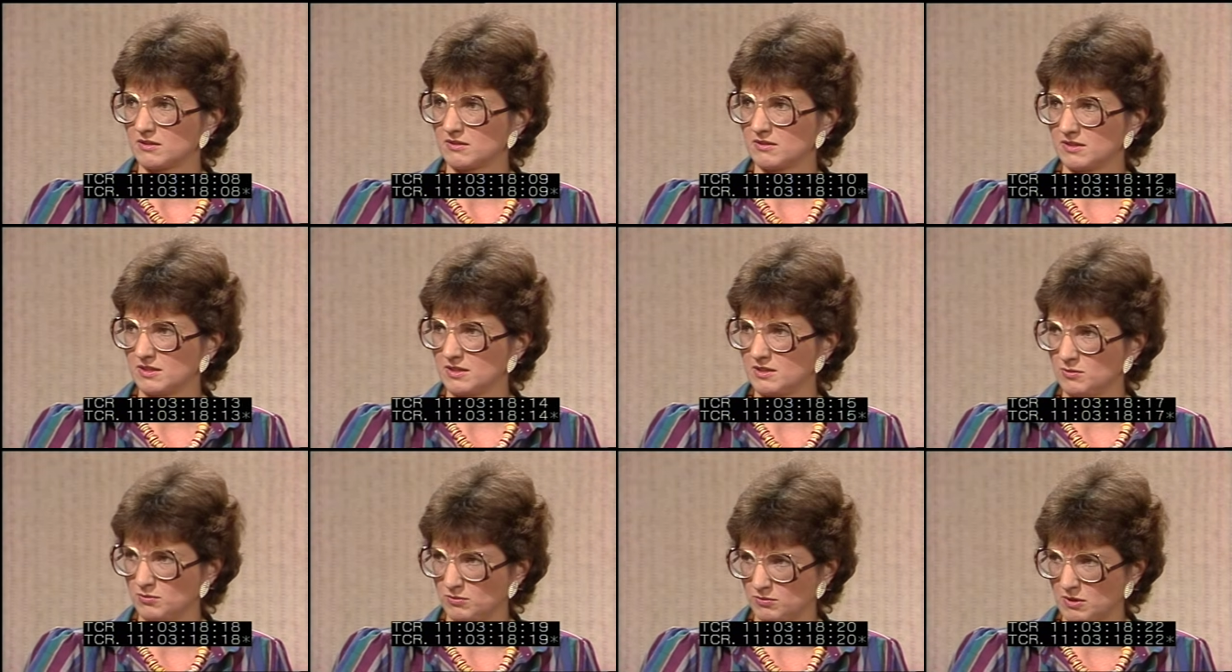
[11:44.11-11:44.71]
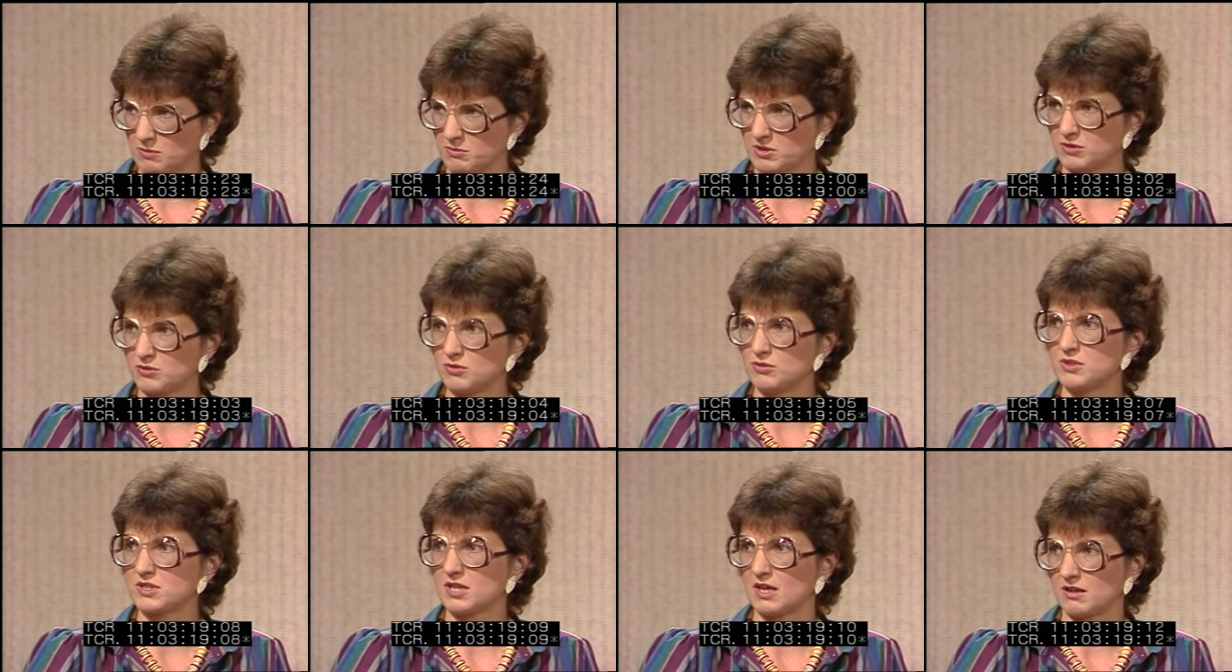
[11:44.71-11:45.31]
The women
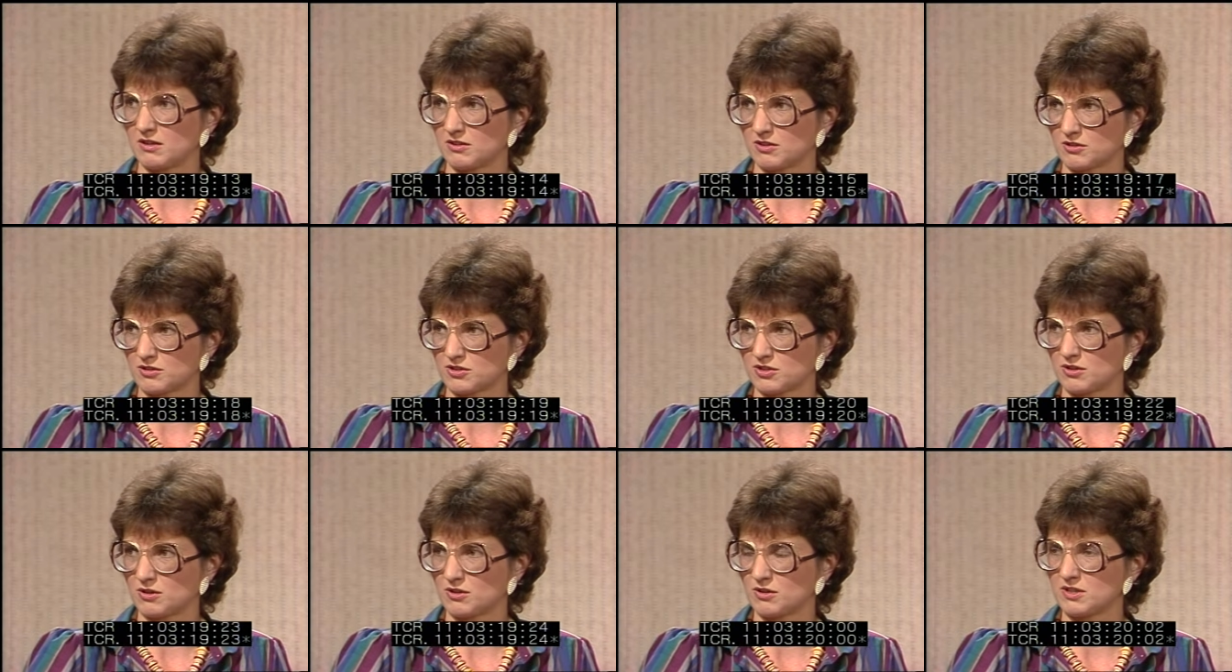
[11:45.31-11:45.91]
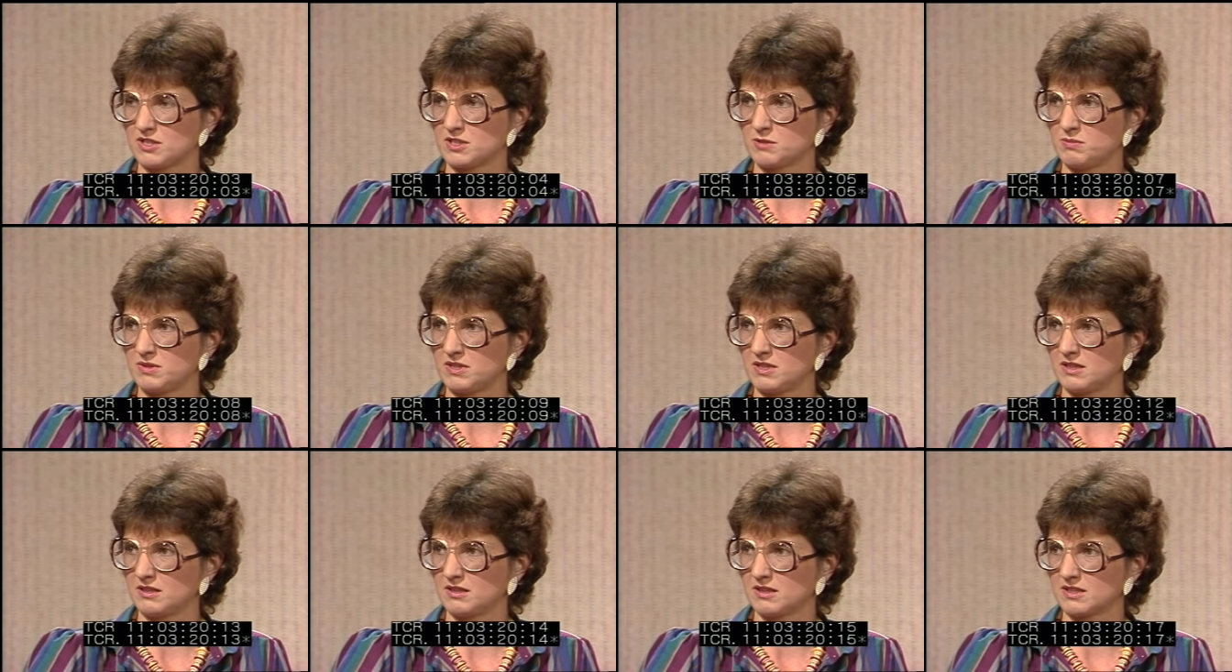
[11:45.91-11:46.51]
who tell their stories
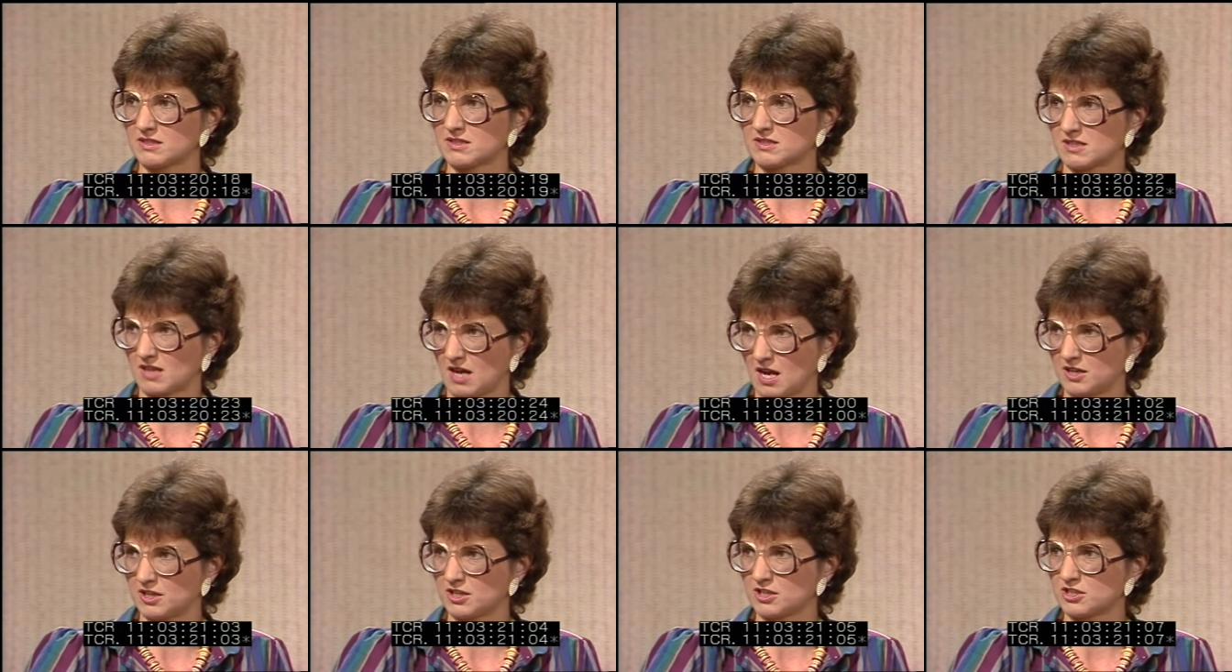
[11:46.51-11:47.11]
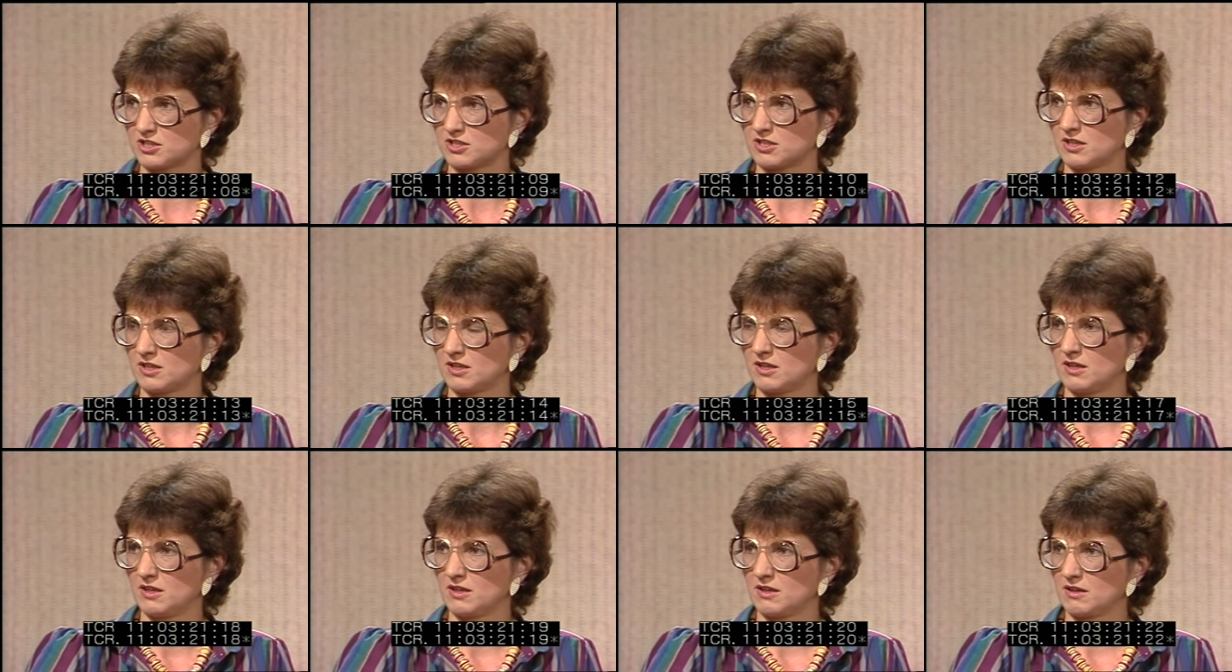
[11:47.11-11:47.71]
being astonished
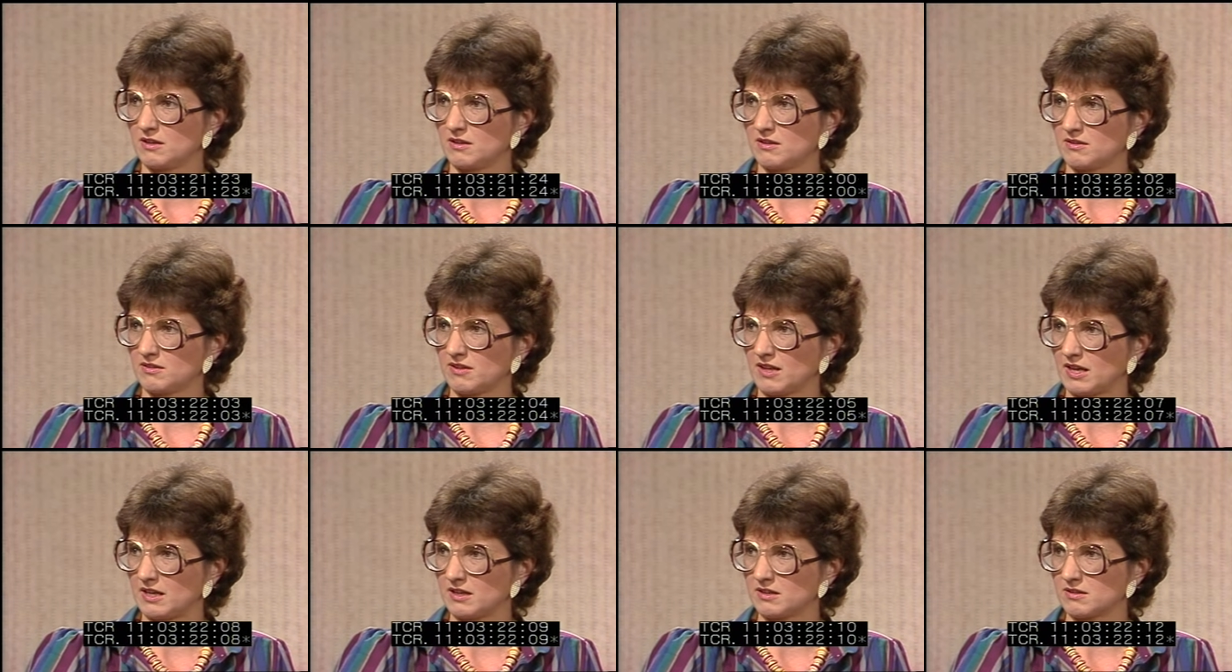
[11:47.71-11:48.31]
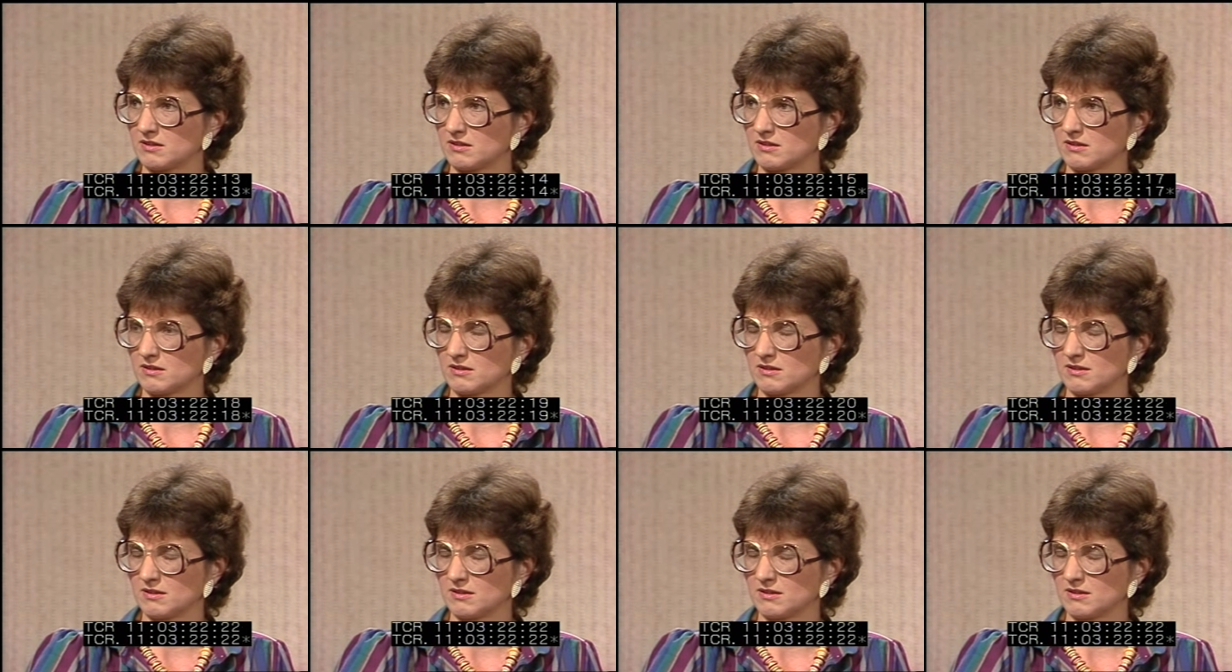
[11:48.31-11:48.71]
that